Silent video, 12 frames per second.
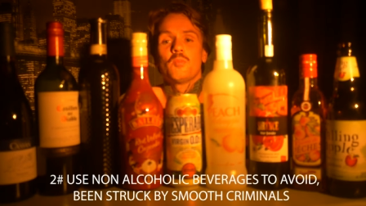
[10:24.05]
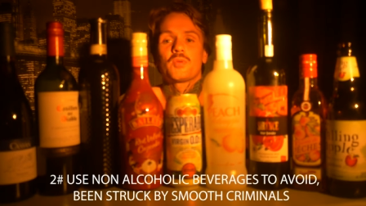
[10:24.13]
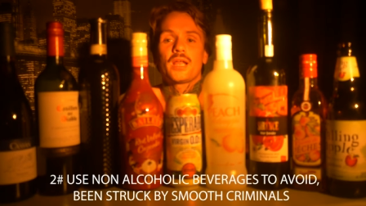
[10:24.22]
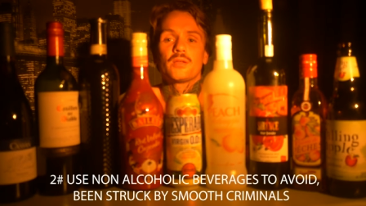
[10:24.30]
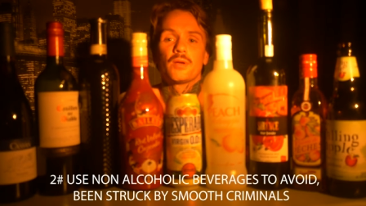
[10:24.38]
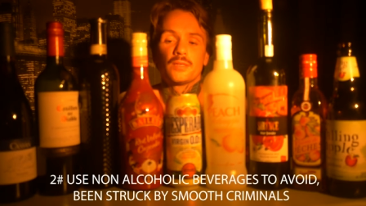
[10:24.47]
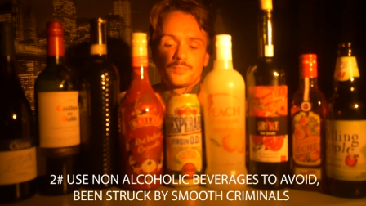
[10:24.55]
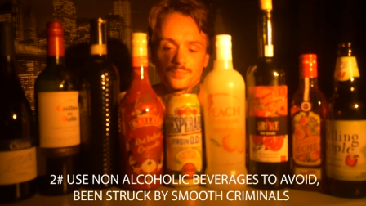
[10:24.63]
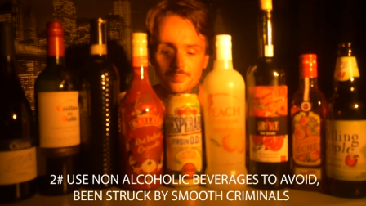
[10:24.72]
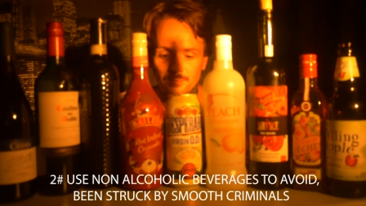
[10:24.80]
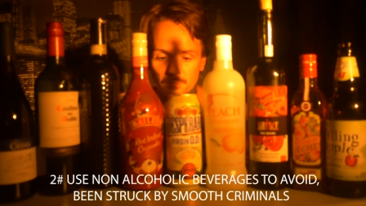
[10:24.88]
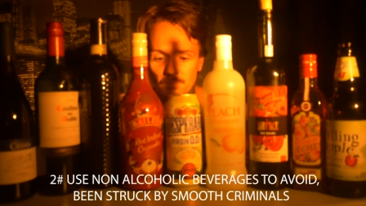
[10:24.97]
But anyway,
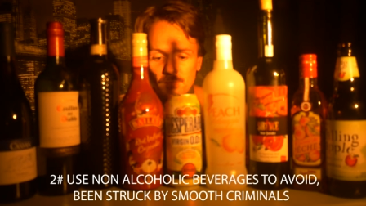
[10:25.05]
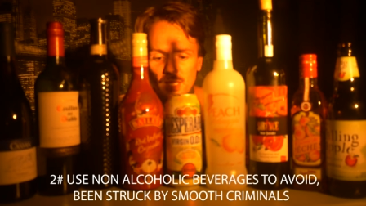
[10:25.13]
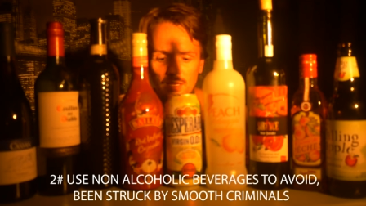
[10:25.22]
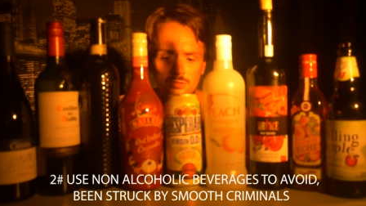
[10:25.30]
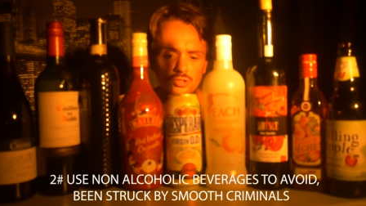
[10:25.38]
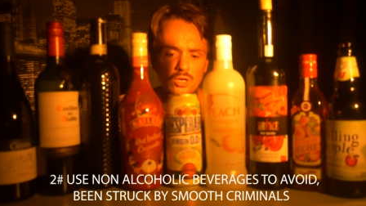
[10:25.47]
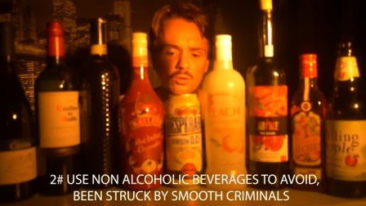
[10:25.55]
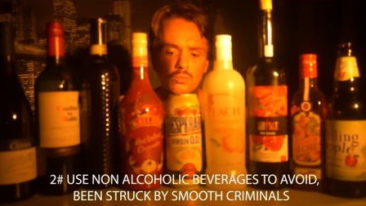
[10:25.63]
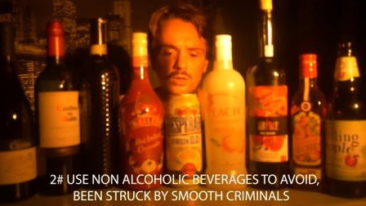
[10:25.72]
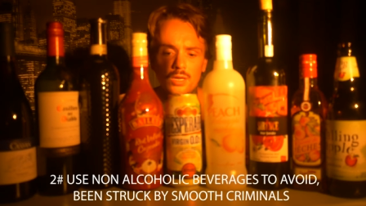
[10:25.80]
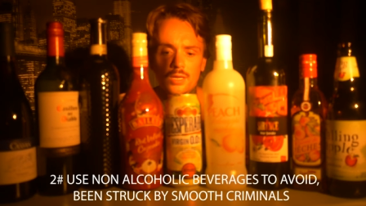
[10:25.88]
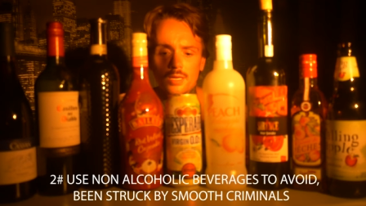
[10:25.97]
so
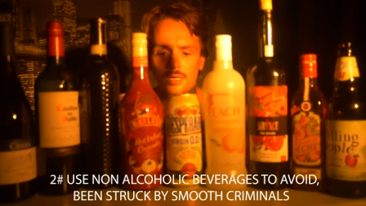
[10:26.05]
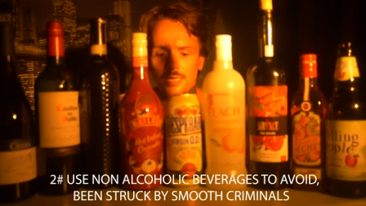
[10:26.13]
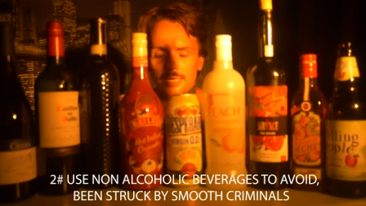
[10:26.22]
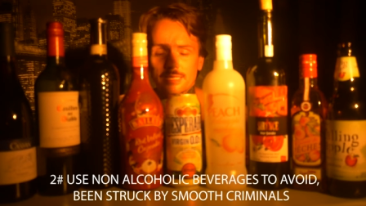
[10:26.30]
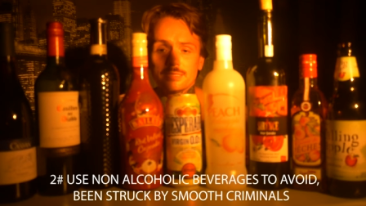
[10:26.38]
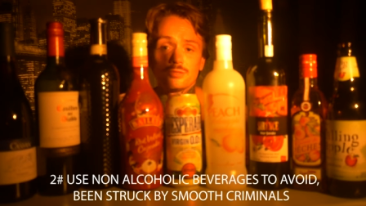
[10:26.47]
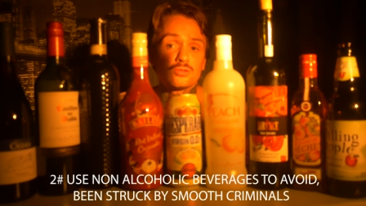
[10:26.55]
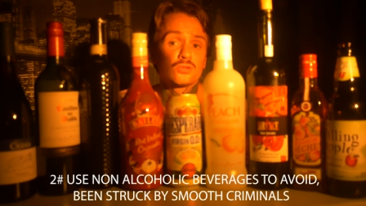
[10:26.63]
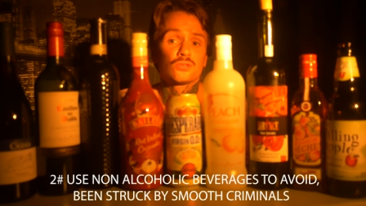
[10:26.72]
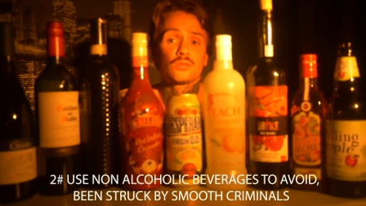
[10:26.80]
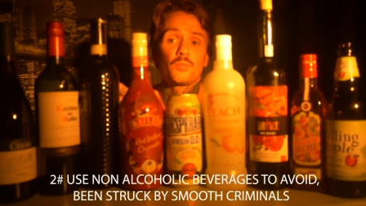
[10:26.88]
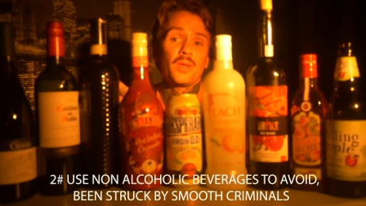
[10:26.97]
he
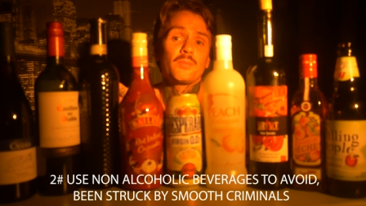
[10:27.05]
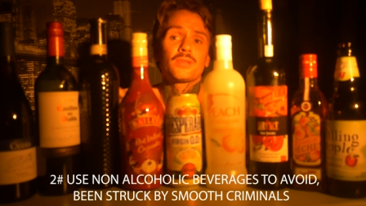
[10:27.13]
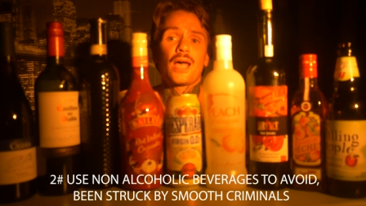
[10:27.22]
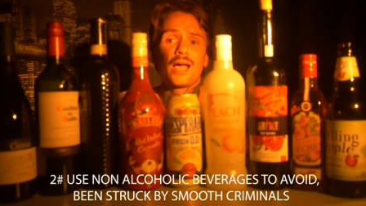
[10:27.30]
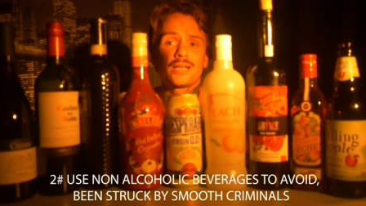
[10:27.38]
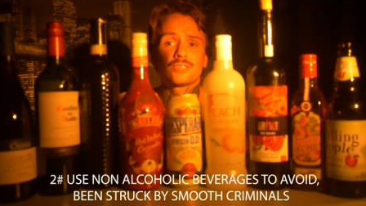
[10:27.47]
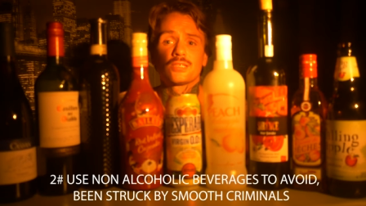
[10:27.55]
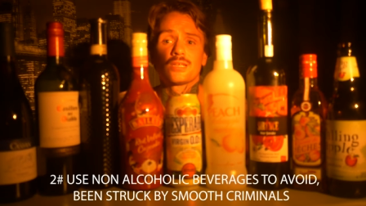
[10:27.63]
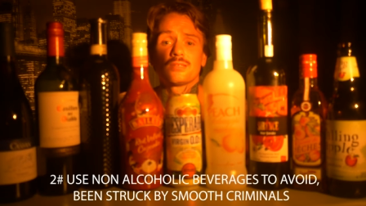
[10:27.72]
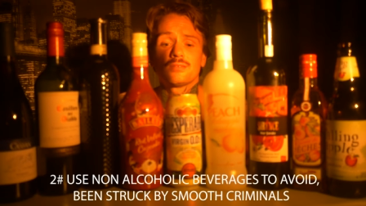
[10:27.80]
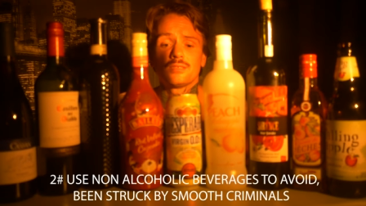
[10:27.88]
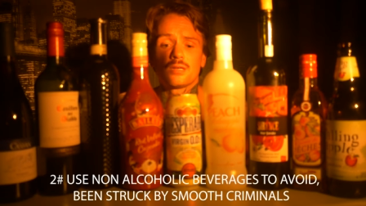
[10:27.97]
just the people that ask you,
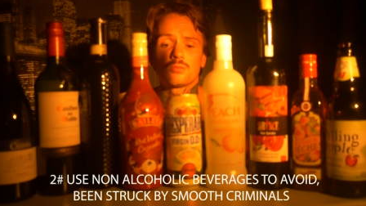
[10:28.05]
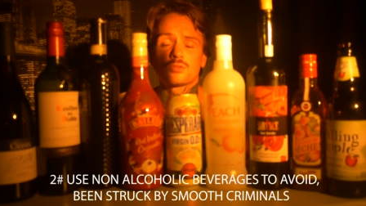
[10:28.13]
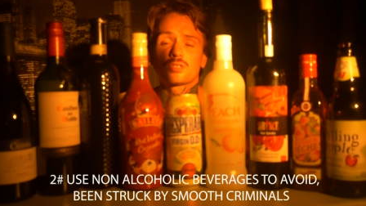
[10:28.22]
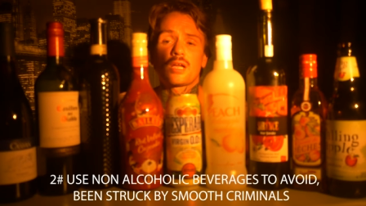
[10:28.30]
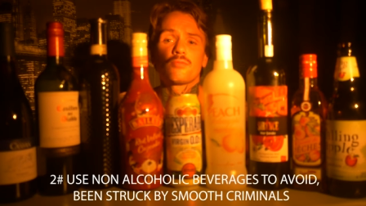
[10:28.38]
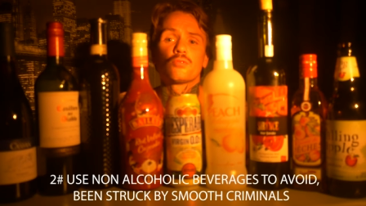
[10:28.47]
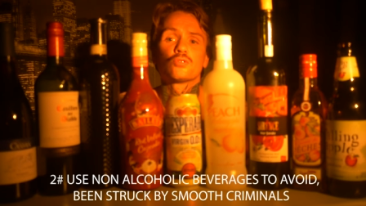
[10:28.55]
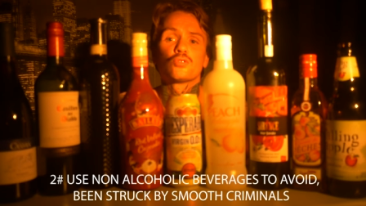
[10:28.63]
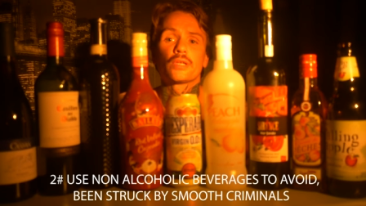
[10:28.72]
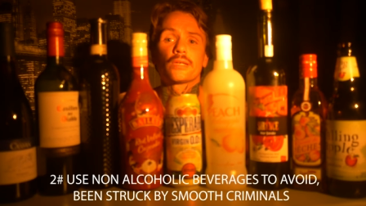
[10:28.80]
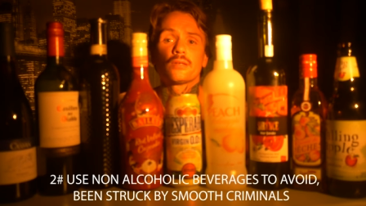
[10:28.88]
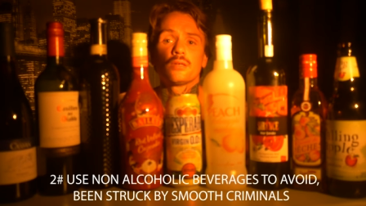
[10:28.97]
you know, just have one
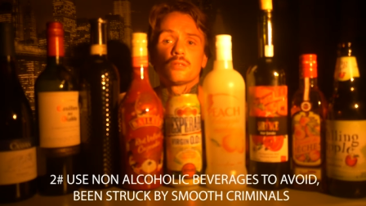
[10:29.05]
drink.